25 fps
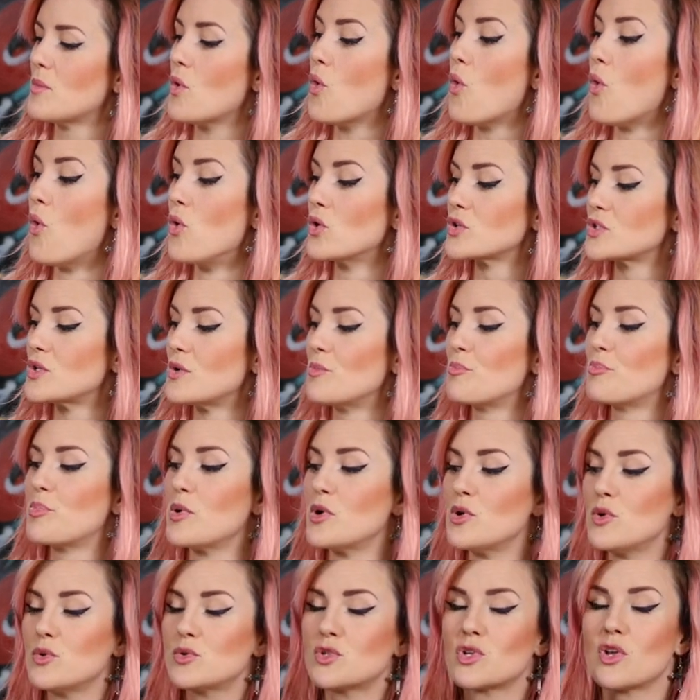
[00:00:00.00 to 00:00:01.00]
awesome
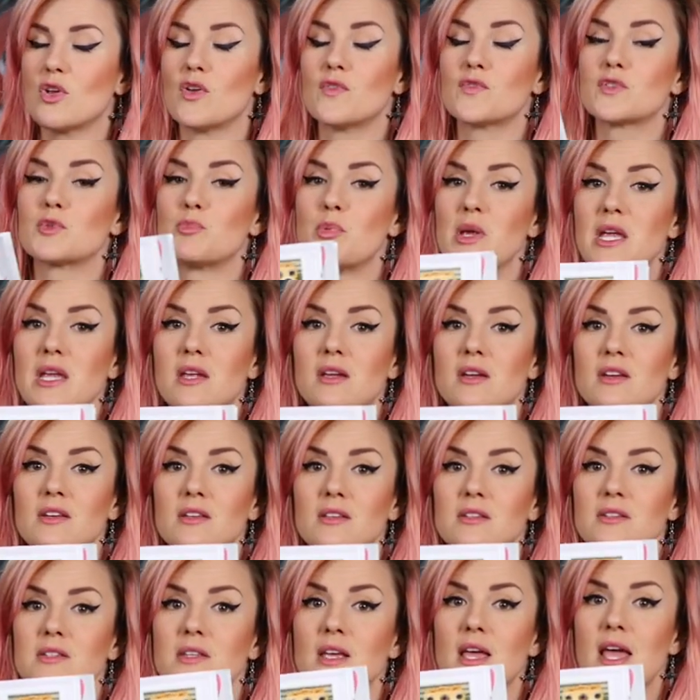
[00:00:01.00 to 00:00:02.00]
Bluetooth
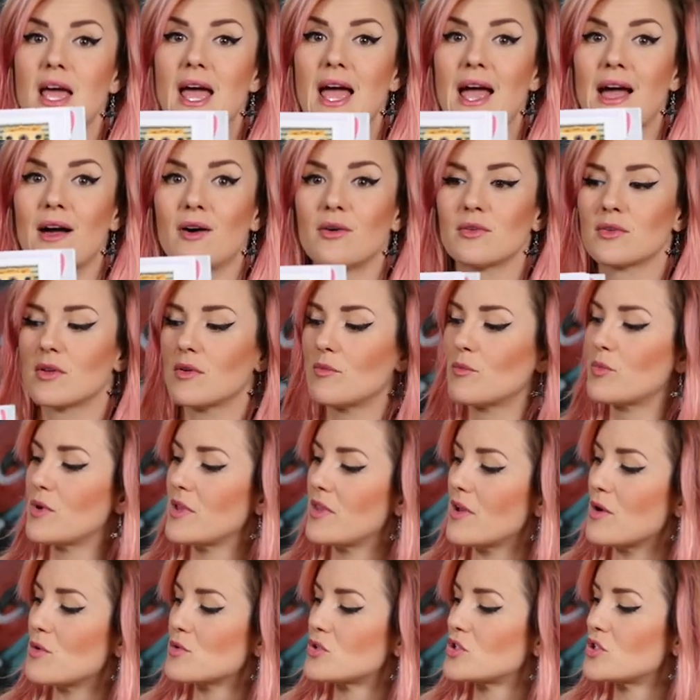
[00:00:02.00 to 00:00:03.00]
speakers out
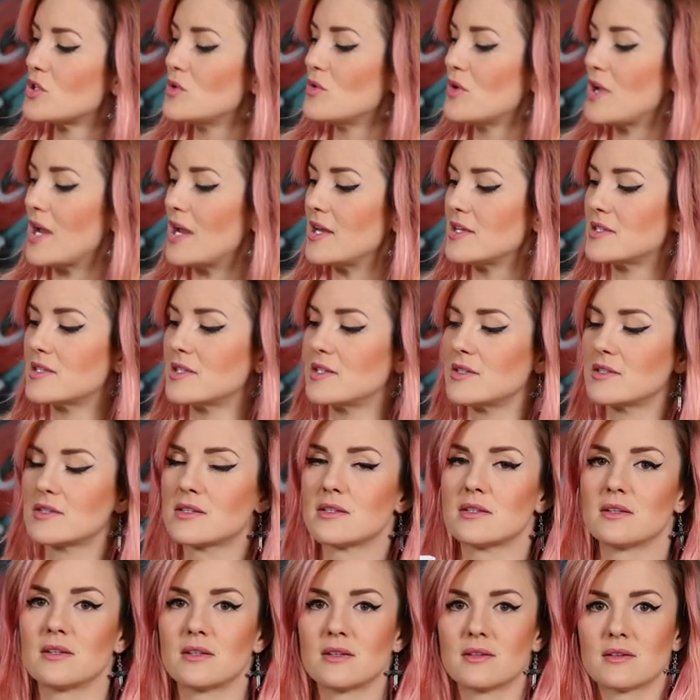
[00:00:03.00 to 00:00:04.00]
with old
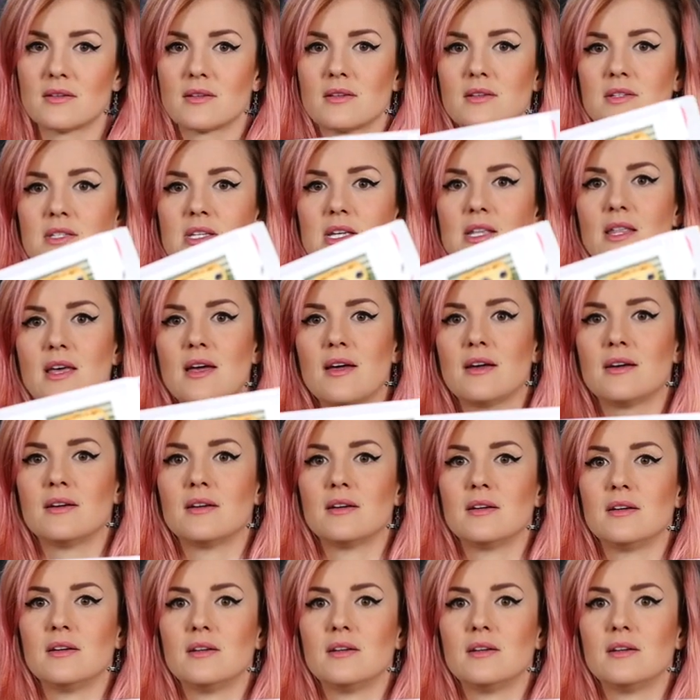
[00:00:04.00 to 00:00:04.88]
suitcases. See that?